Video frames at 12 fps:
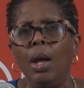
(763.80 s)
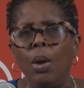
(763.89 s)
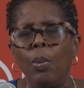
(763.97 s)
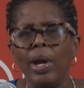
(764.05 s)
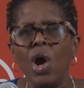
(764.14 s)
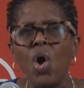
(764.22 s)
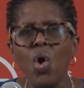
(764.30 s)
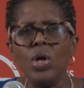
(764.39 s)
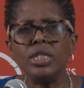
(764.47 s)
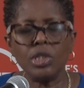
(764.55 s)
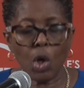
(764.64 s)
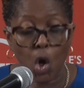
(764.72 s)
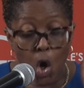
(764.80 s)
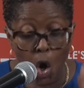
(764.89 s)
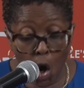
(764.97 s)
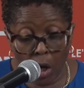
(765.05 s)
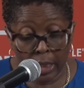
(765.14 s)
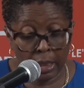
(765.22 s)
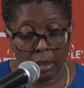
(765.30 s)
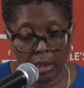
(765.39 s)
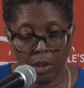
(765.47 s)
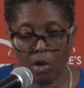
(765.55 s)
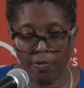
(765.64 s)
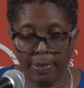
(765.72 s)
We are also calling on
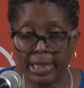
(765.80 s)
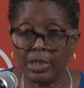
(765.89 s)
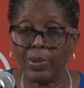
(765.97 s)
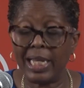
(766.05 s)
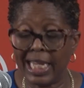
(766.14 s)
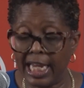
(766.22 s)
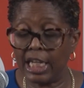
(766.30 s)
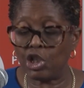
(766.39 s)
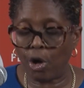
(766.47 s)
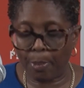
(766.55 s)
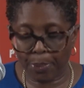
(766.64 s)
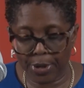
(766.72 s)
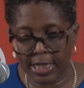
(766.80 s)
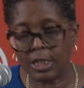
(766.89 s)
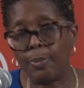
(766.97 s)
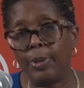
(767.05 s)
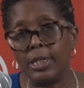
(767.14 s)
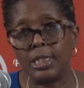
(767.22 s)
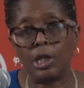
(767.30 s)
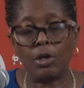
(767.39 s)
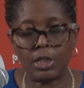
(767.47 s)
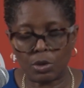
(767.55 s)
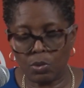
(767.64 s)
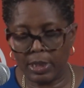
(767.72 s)
the government to engage our principals and our
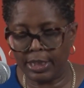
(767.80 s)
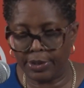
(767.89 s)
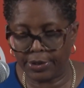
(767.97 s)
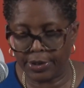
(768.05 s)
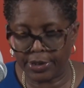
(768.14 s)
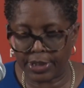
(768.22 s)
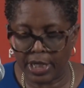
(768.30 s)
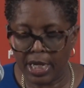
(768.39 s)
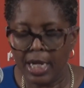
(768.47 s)
school leaders